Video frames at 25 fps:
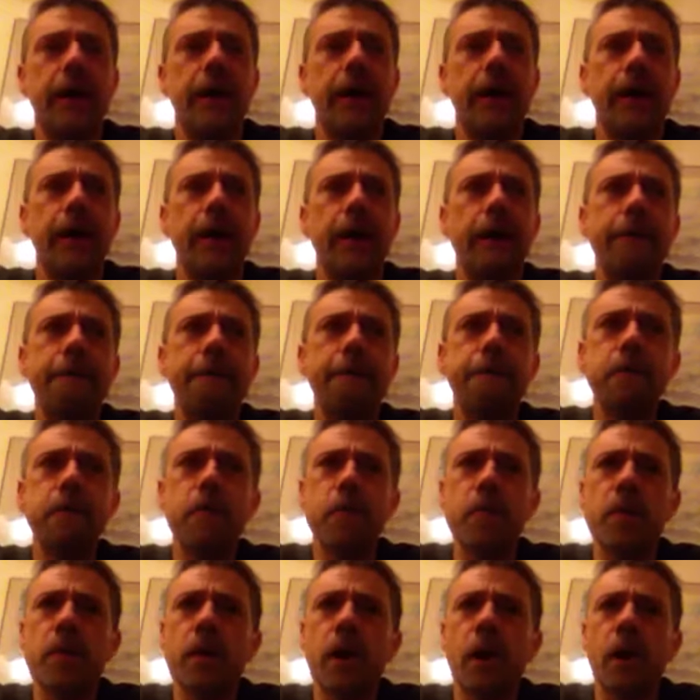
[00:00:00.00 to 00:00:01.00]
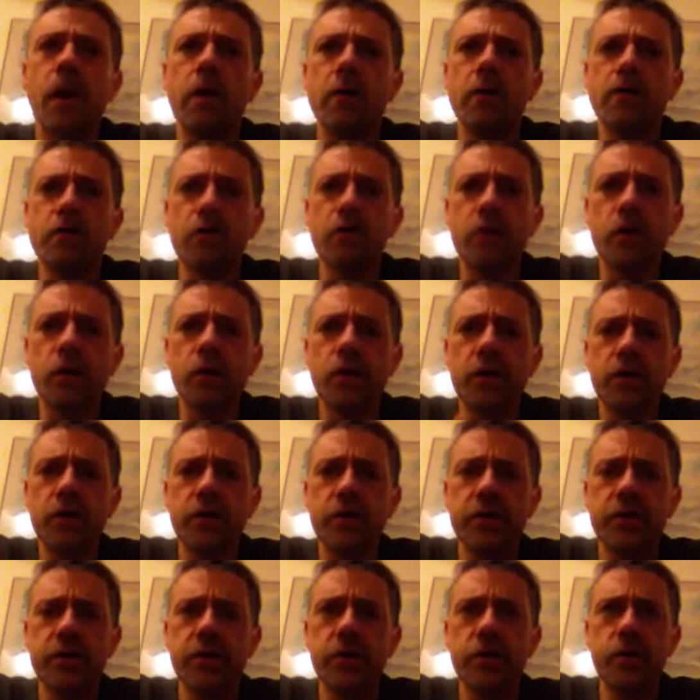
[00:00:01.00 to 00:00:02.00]
I was talking
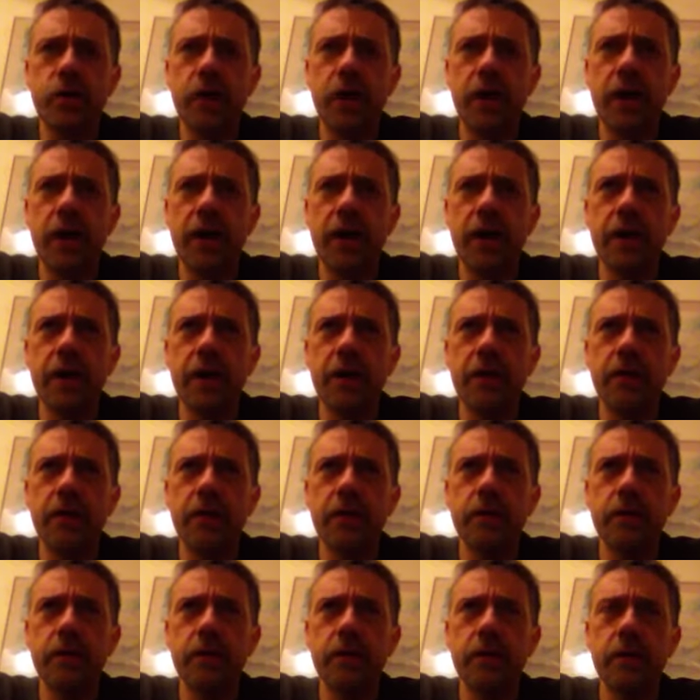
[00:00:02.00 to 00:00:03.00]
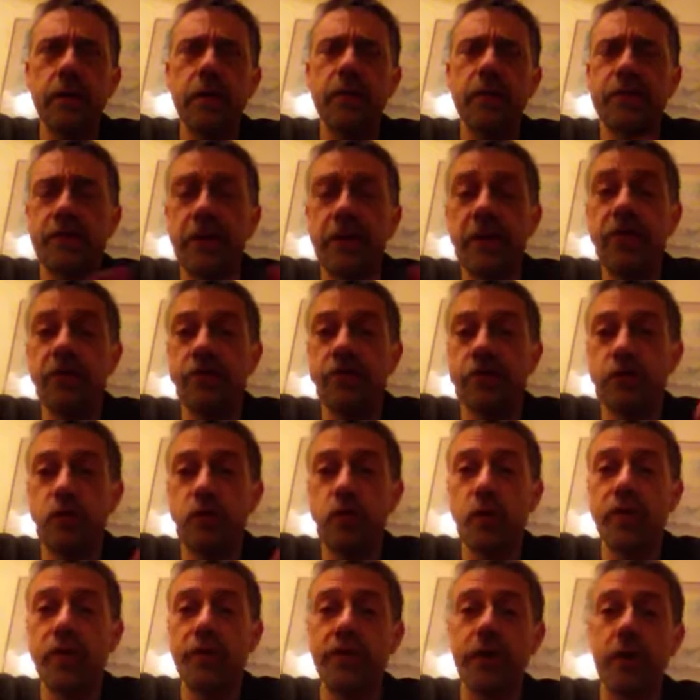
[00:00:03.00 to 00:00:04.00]
to a teacher on
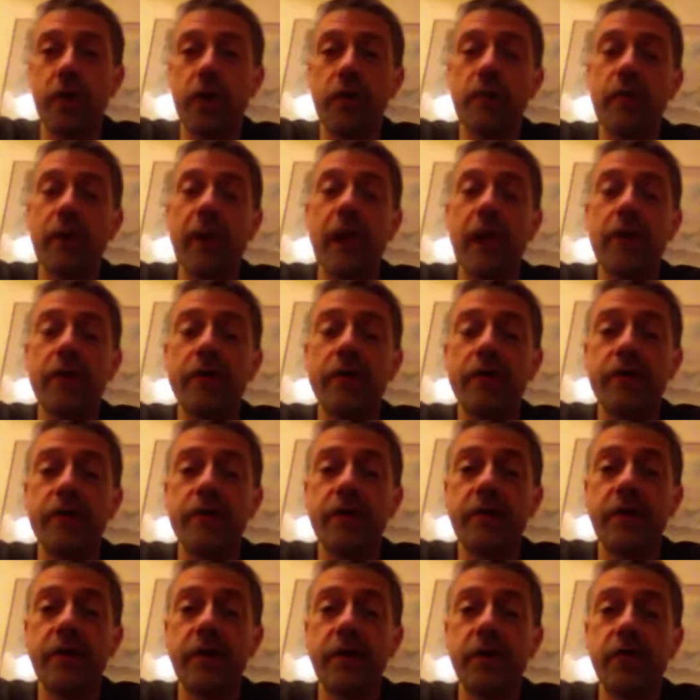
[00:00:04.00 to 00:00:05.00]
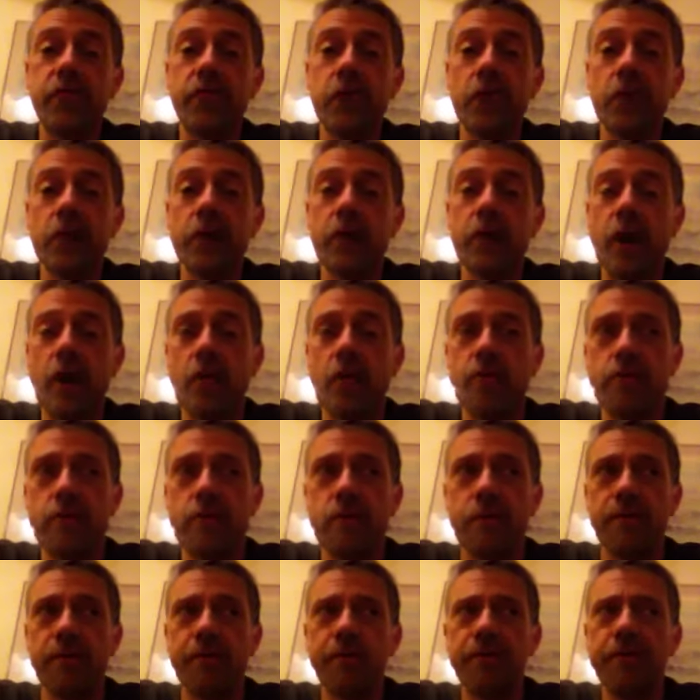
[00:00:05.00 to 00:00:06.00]
Twitter about the Trolleycar
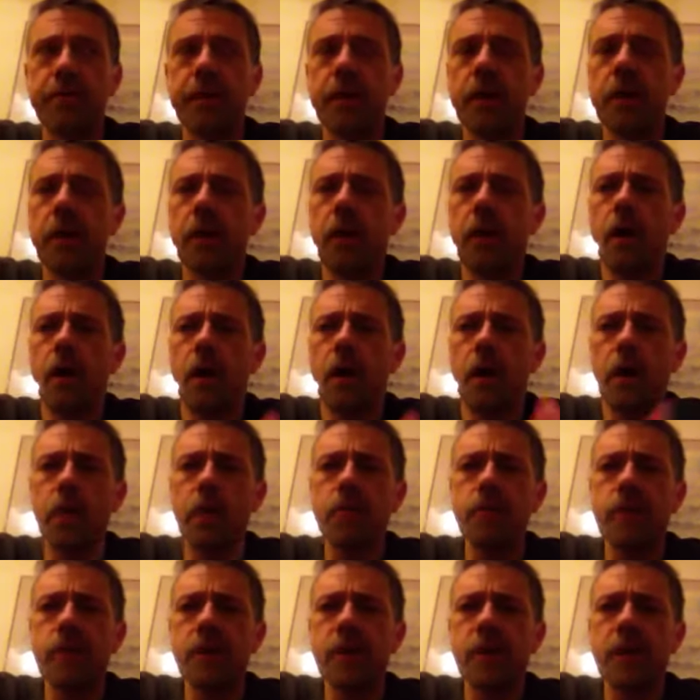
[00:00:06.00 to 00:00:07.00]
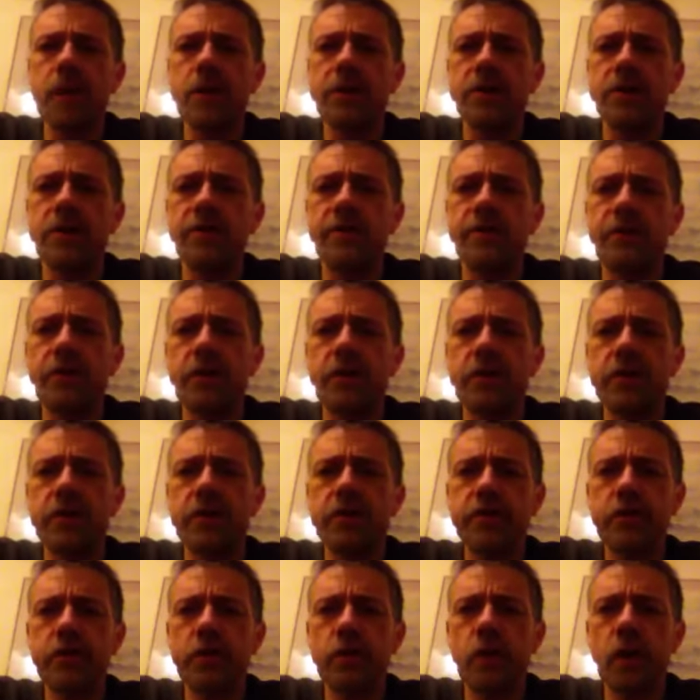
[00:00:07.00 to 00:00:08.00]
problem, and I realised the version
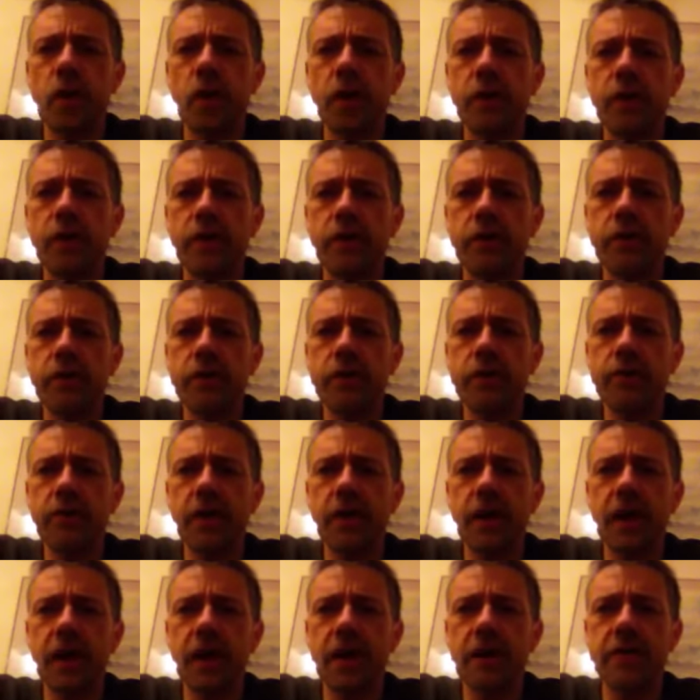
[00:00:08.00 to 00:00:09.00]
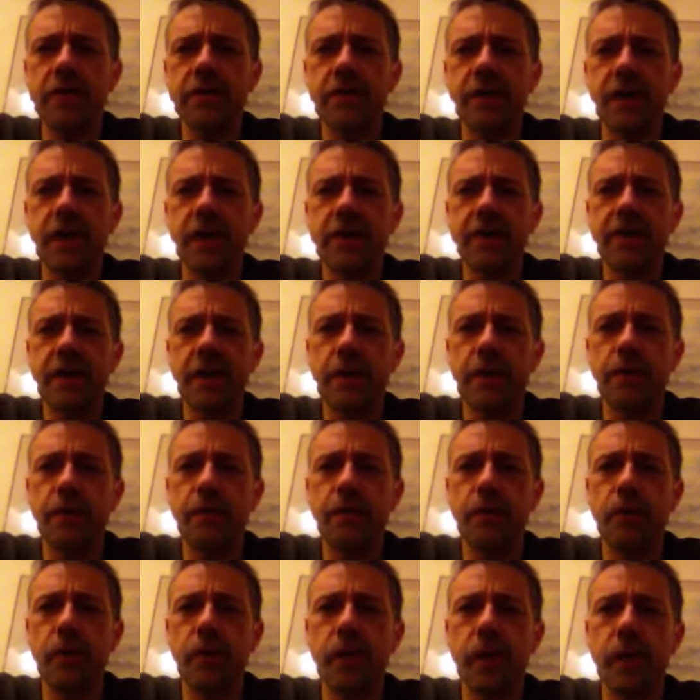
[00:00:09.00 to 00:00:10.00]
that I use as an
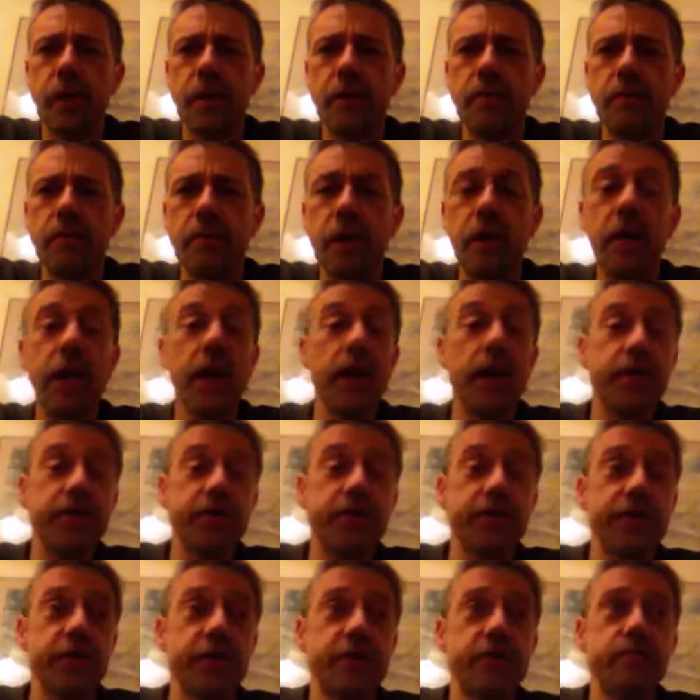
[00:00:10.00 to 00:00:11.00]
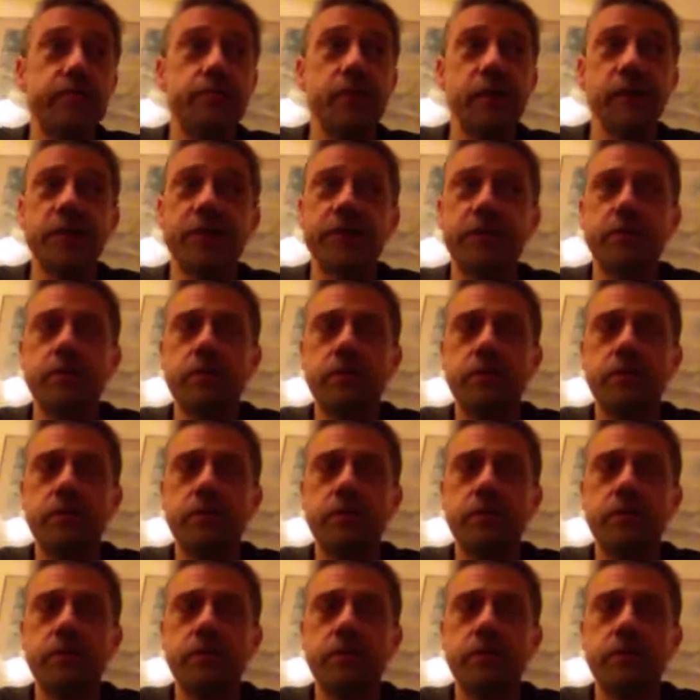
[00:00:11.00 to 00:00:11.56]
example in my lectures is perhaps